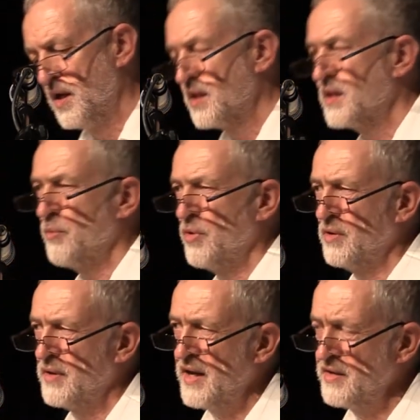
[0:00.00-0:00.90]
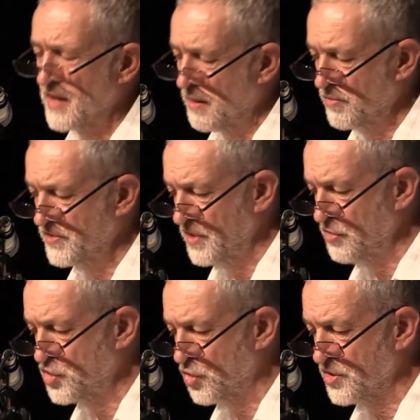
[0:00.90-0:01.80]
they will end up with no
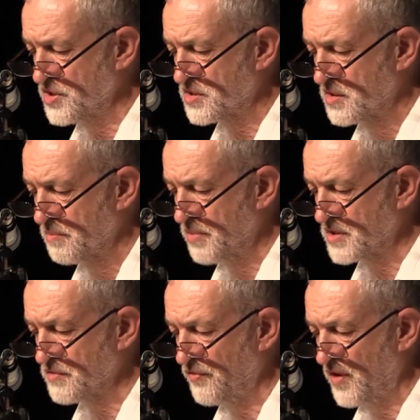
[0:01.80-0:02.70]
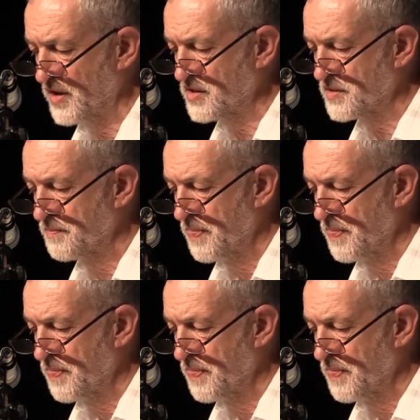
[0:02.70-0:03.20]
choice but to fight.